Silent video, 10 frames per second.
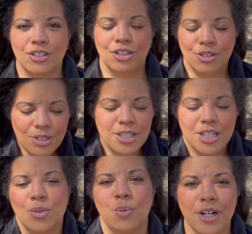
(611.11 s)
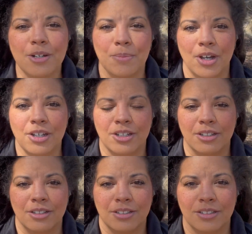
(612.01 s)
use this workbook
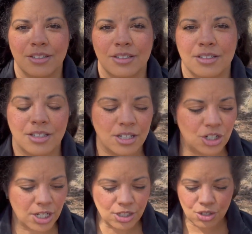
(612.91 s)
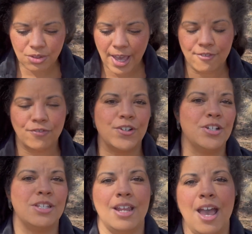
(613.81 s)
to just do that
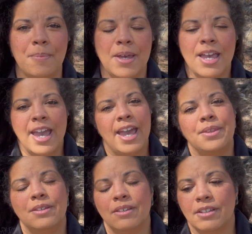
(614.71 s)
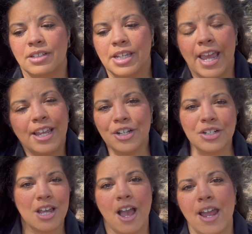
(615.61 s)
first step and take your
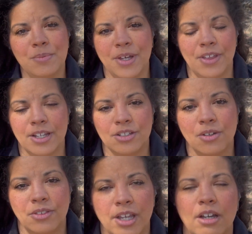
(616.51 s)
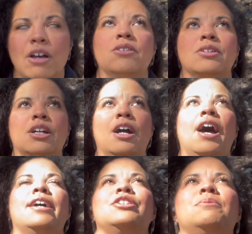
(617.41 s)
time with it. Don't think, oh
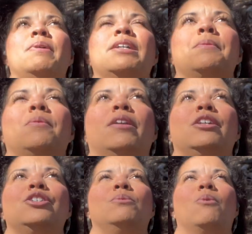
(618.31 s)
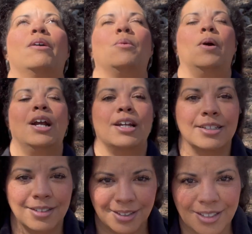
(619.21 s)
God, she makes me want to do more work.
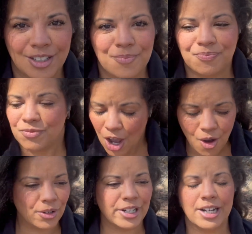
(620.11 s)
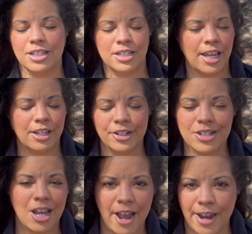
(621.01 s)
No, you're going to take your
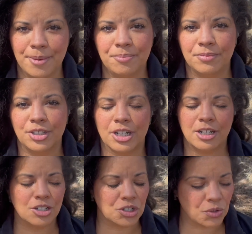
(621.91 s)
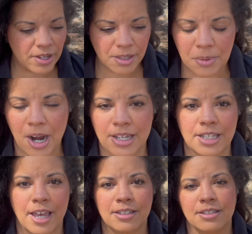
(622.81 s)
time. You're going to enjoy the
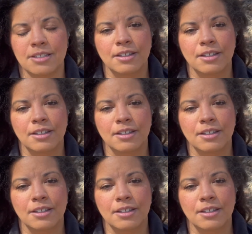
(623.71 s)
process,